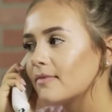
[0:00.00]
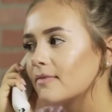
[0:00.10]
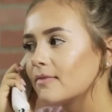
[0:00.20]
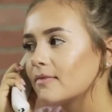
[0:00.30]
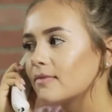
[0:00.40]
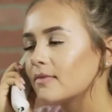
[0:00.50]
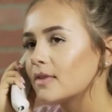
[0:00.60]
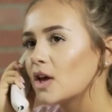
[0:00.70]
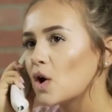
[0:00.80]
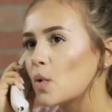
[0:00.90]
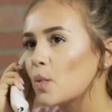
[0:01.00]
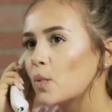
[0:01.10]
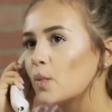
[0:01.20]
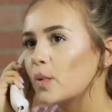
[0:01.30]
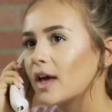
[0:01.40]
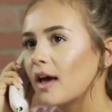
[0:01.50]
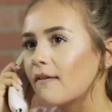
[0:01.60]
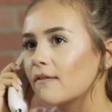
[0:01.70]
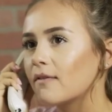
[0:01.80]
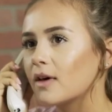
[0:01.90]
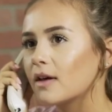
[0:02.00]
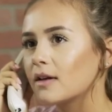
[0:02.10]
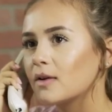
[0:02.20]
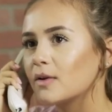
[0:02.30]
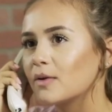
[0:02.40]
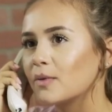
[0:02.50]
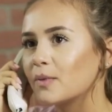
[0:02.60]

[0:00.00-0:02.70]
The doctor prescribes the medication,